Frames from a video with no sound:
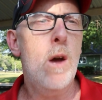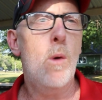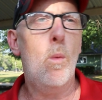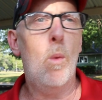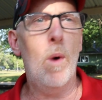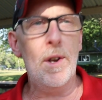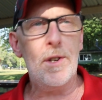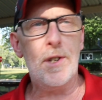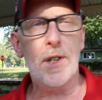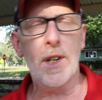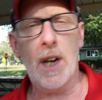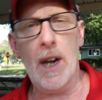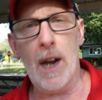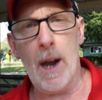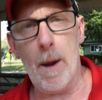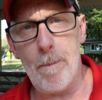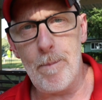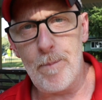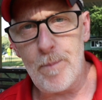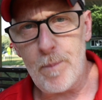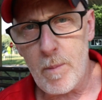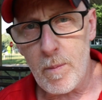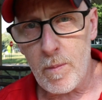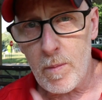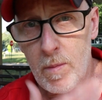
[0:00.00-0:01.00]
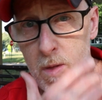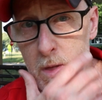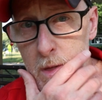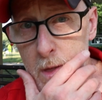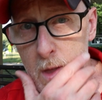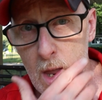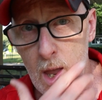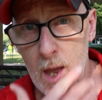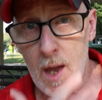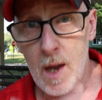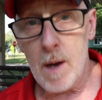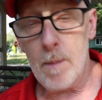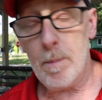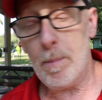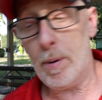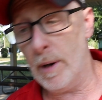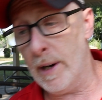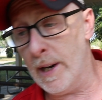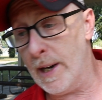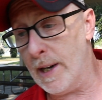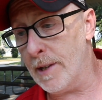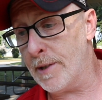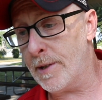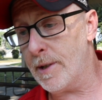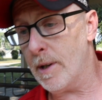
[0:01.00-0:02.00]
Once again,
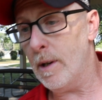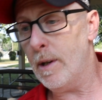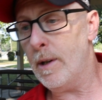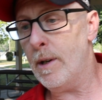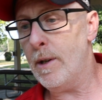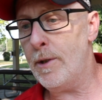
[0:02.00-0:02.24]
please